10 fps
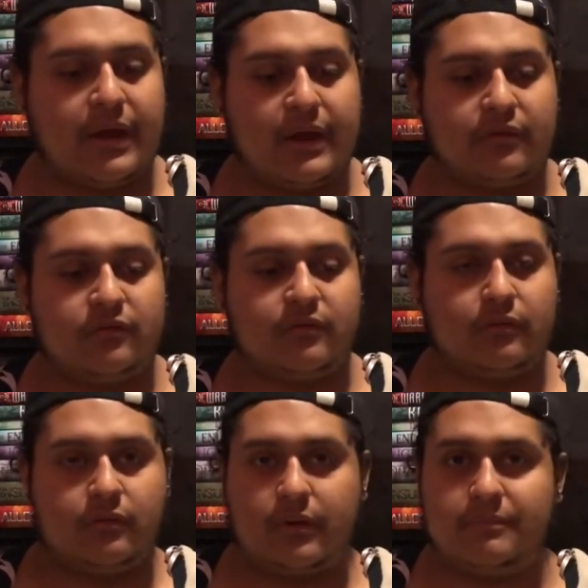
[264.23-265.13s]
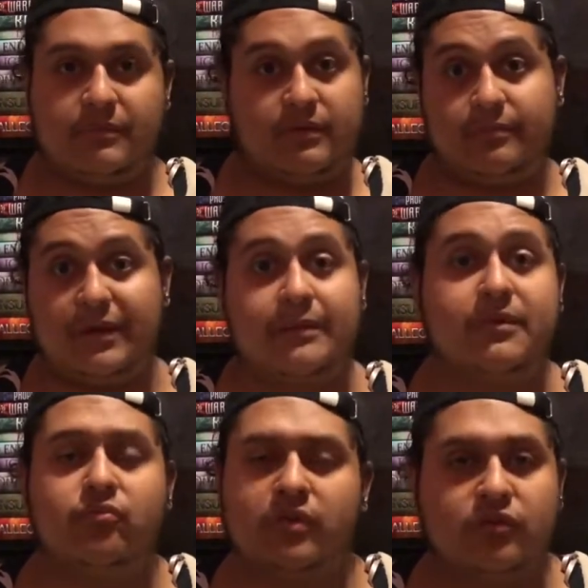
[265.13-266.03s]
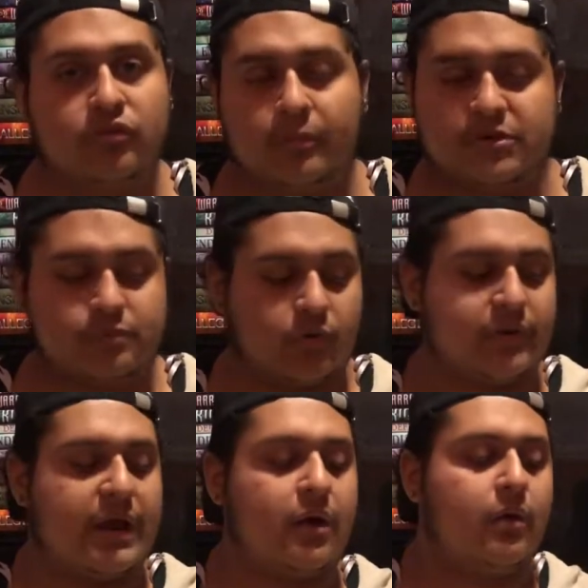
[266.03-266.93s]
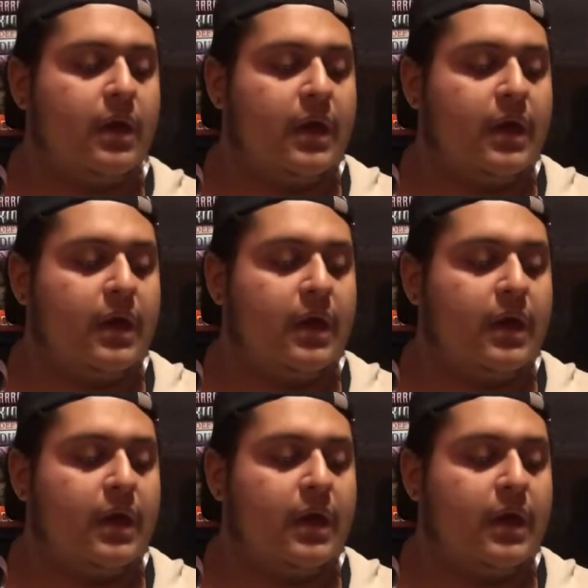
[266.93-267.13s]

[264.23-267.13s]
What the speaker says: And so it's making me read so much more now,